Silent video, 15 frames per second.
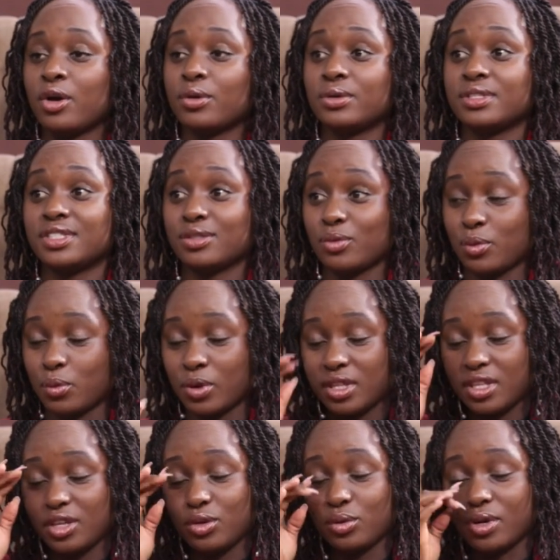Because one
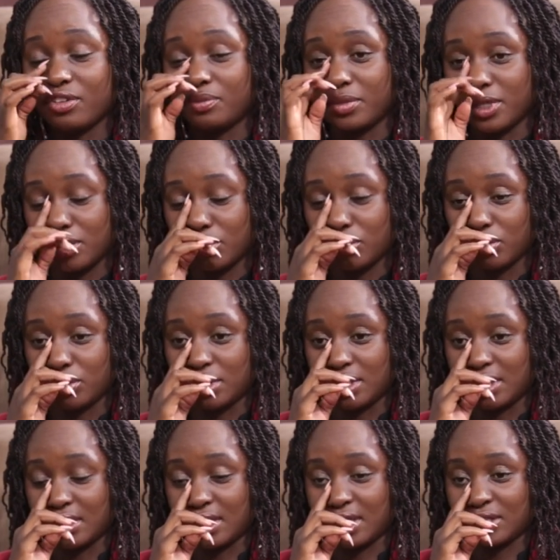thing you have mentioned in
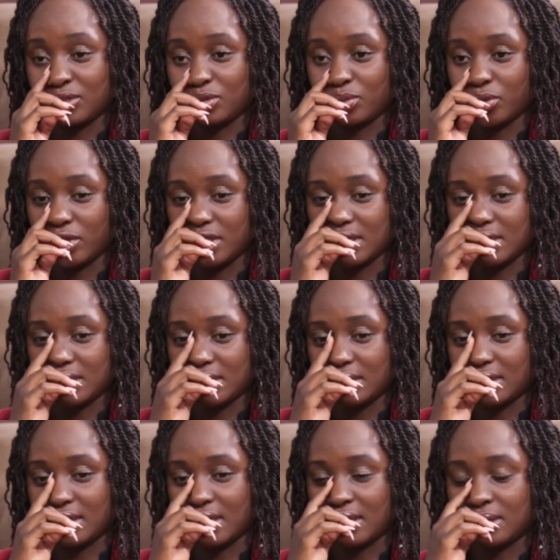the last point
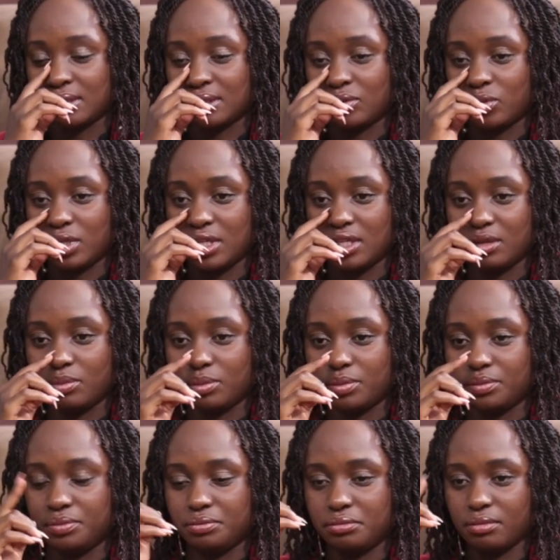that really,
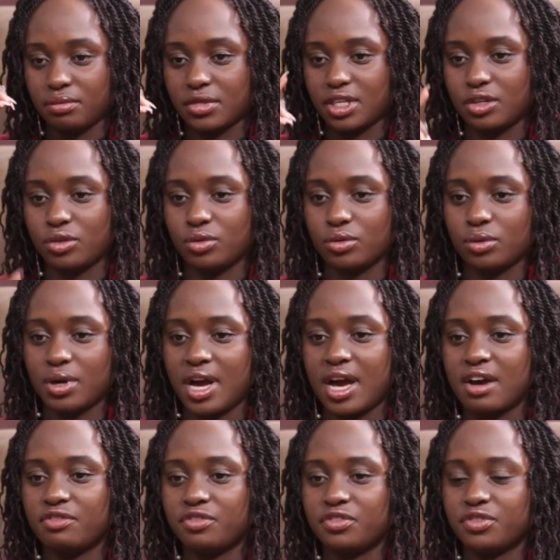you know, I
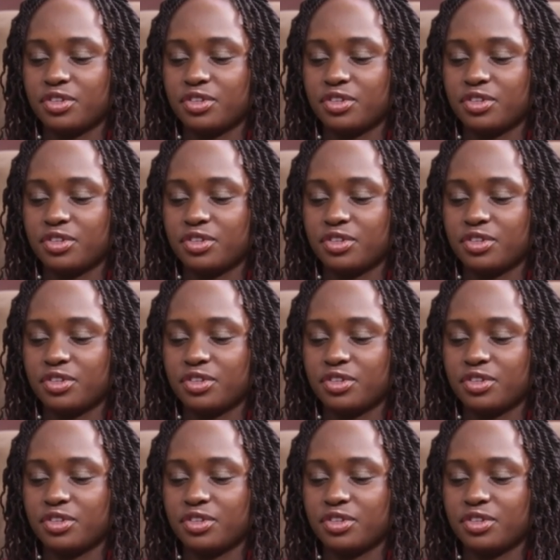have